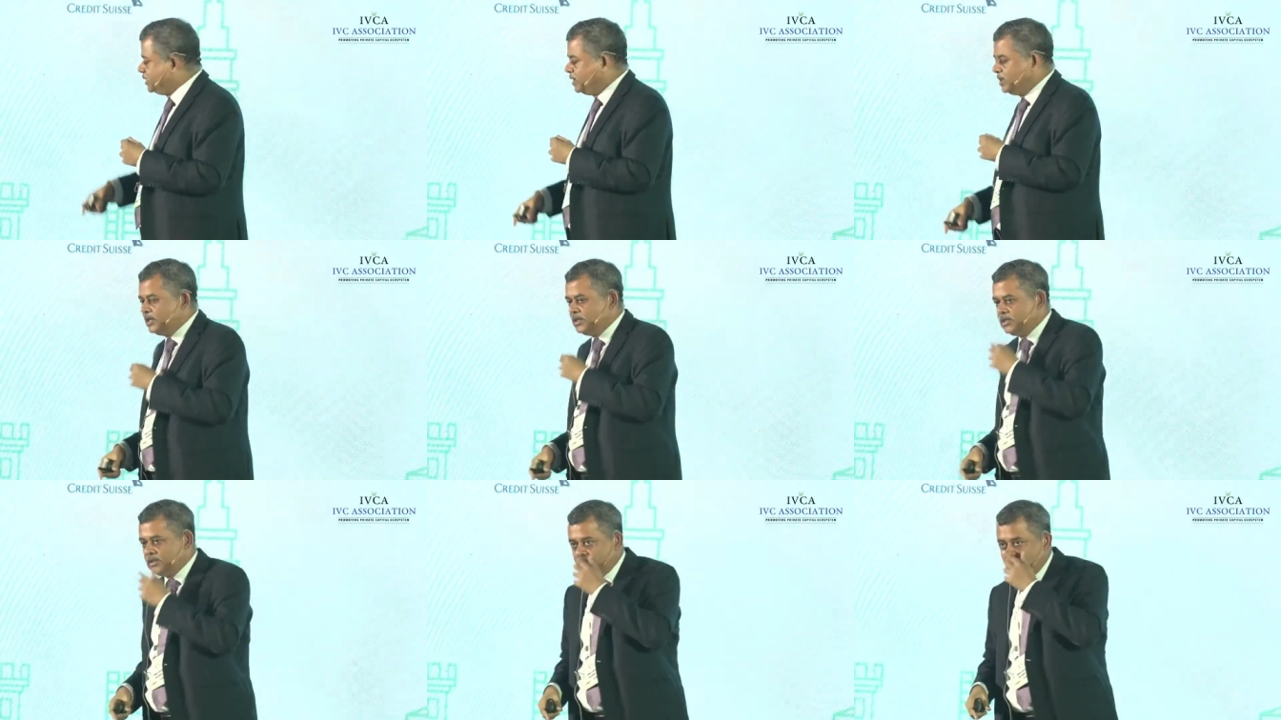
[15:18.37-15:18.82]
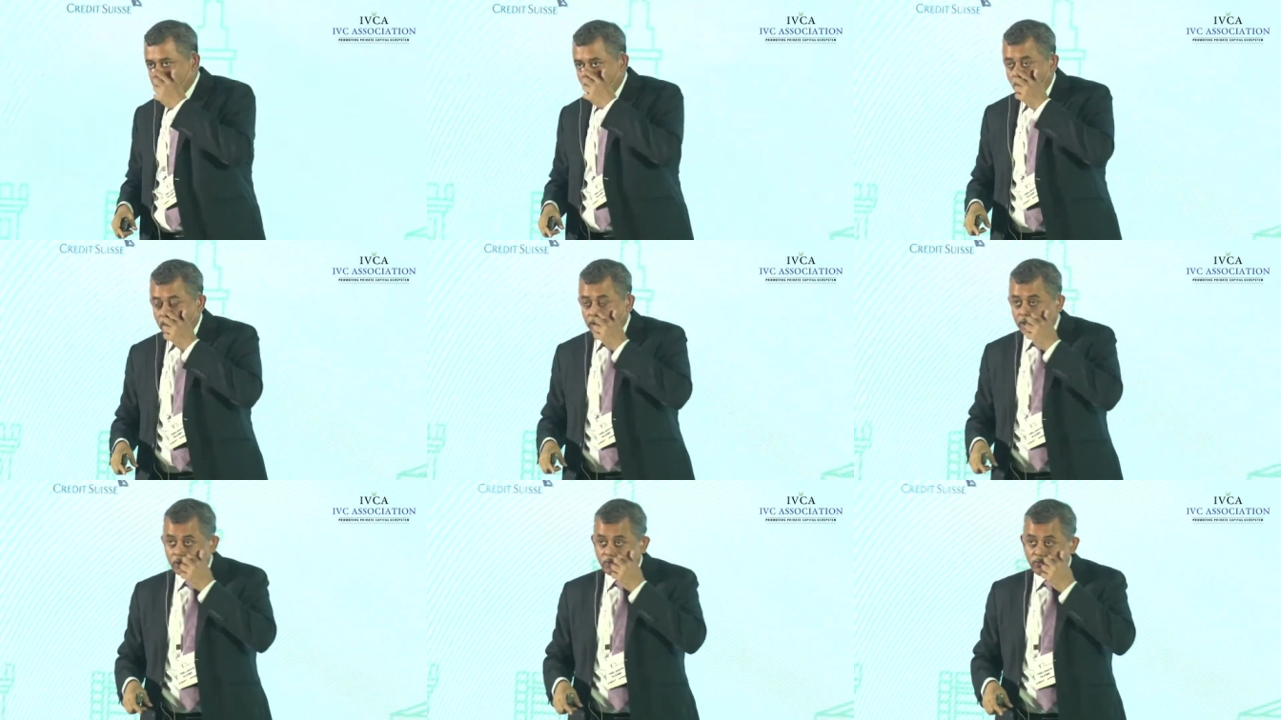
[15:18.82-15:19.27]
in
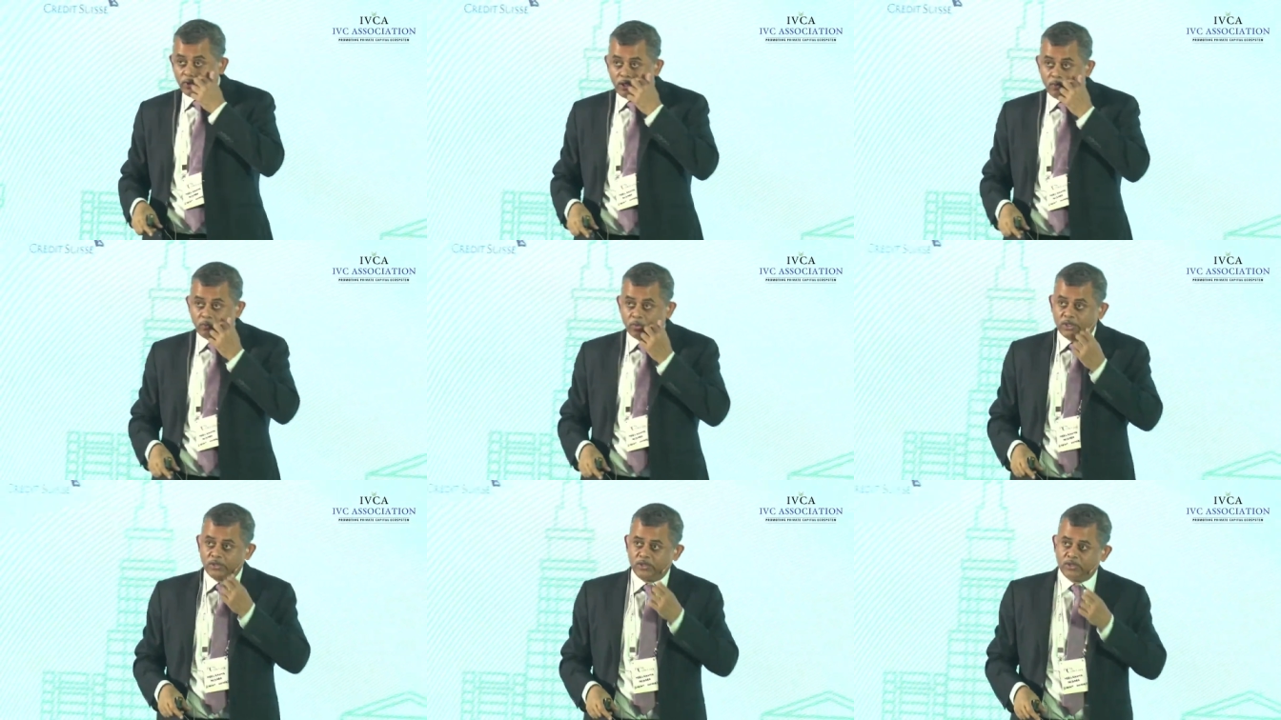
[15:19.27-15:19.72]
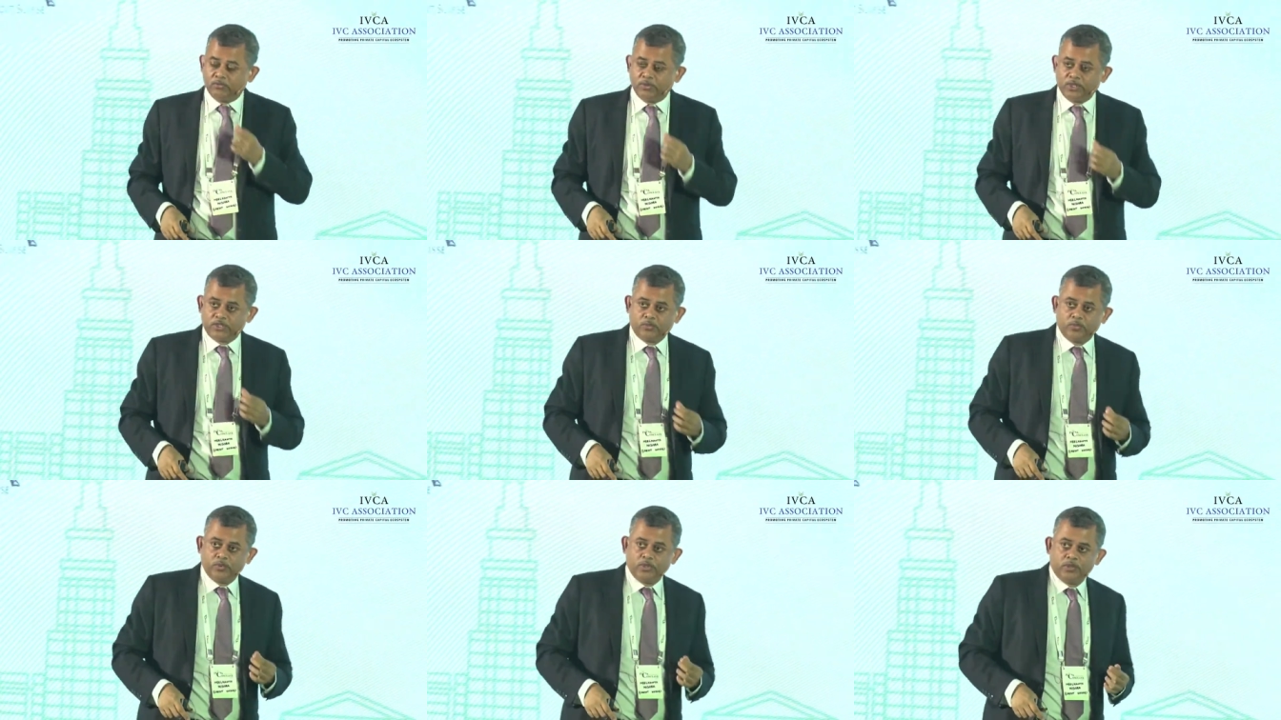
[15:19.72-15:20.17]
the domestic
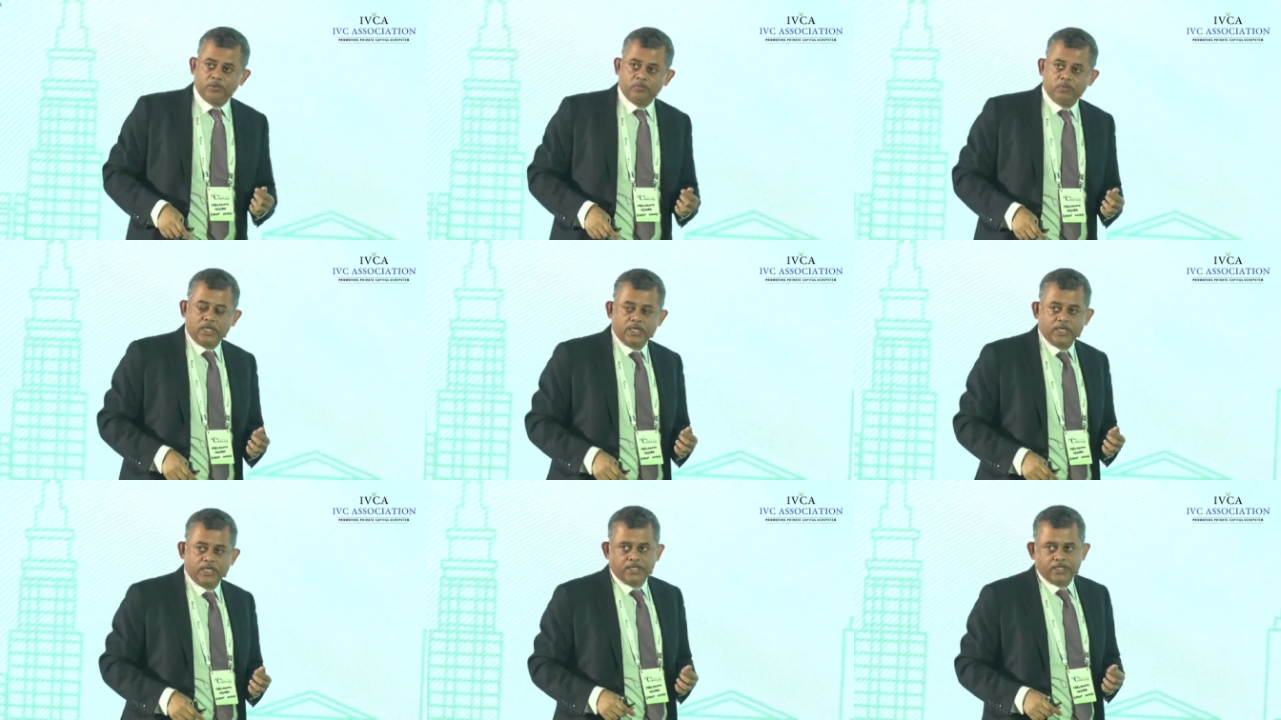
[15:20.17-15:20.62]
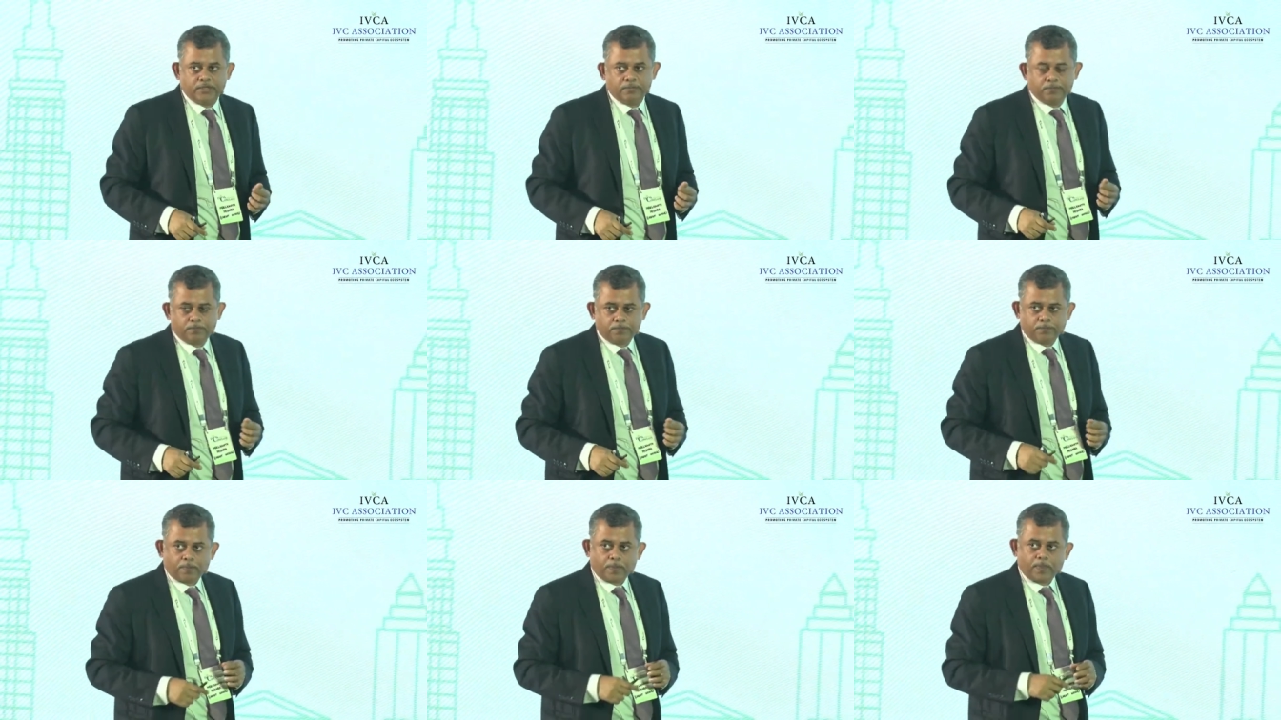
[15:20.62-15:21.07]
market, and there
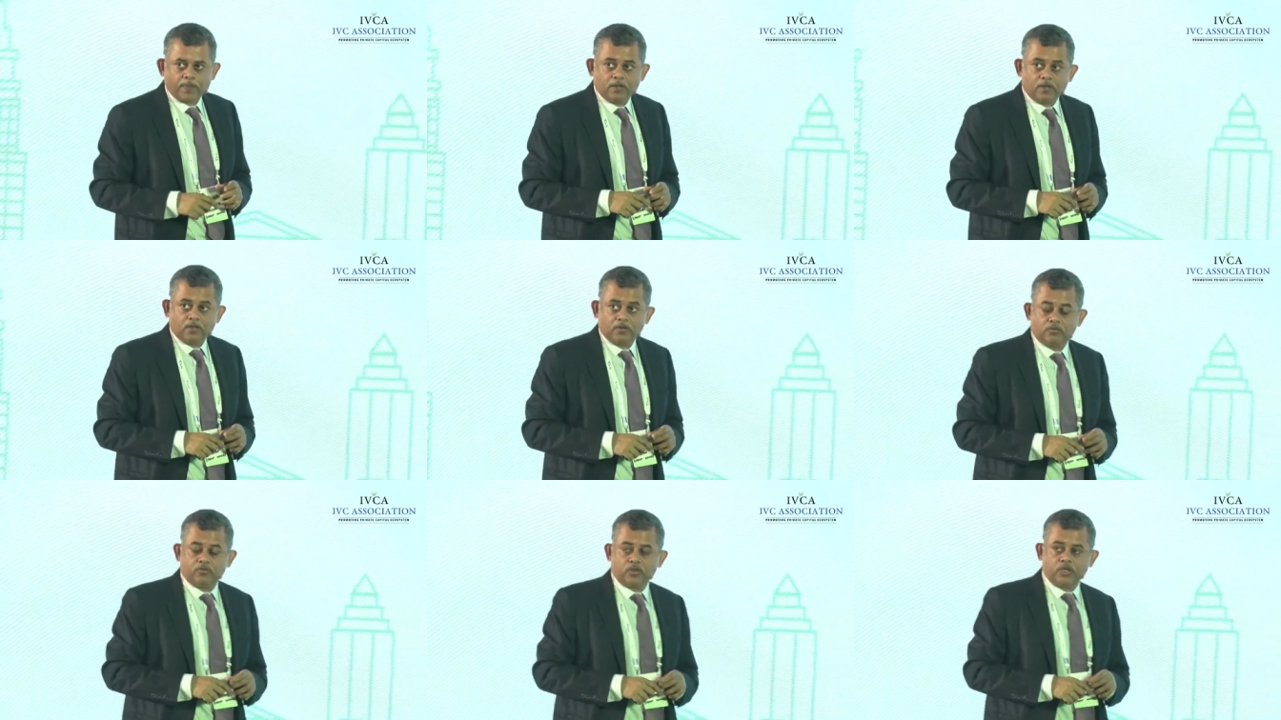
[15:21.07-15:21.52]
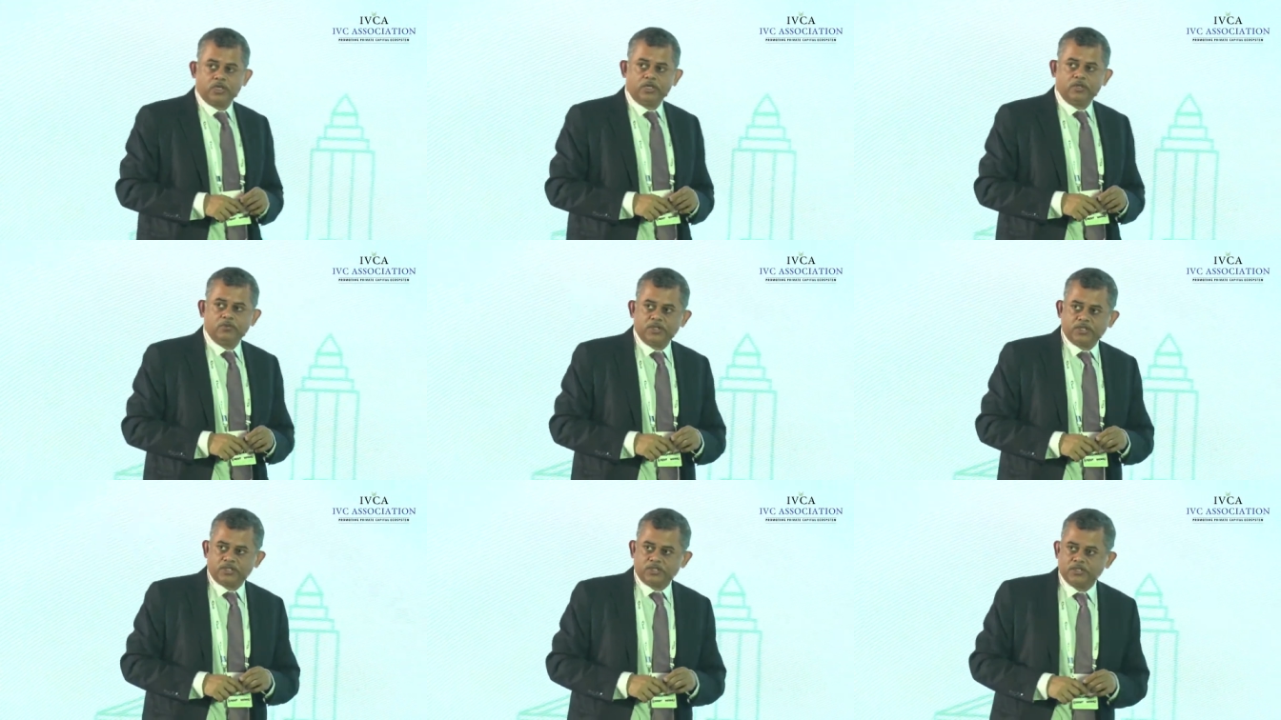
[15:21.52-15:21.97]
are
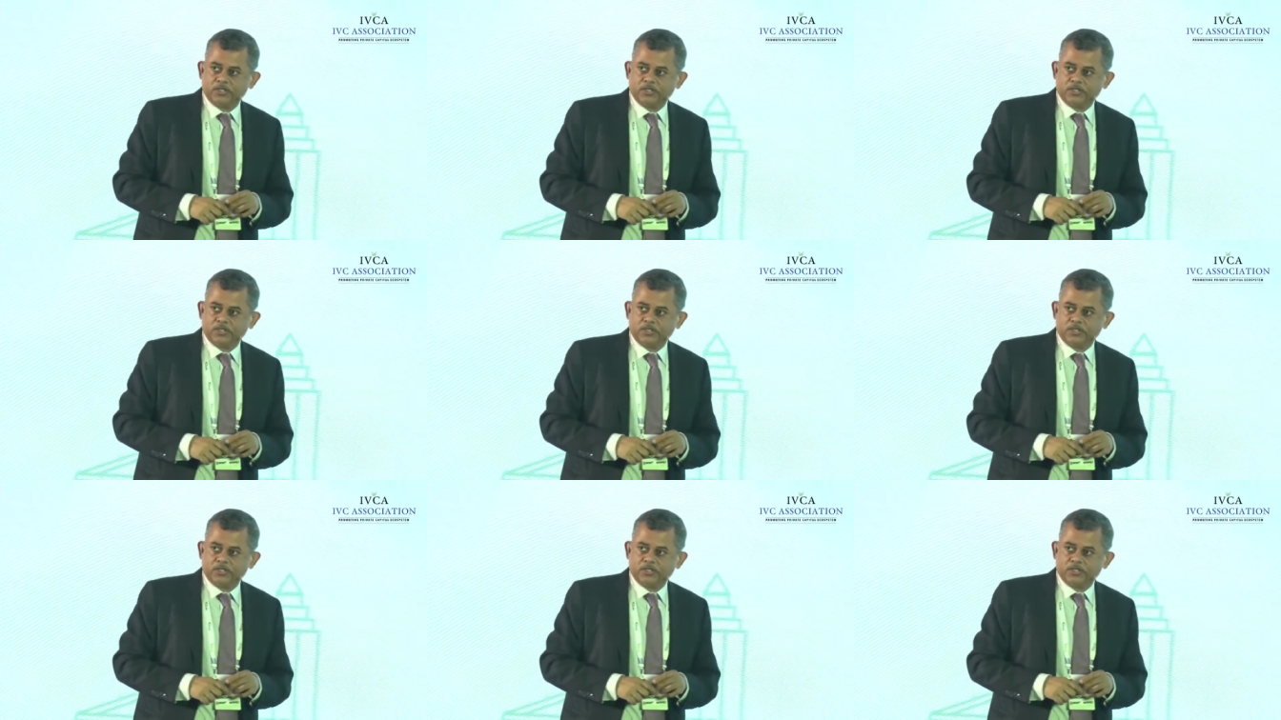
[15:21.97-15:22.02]
FIIs,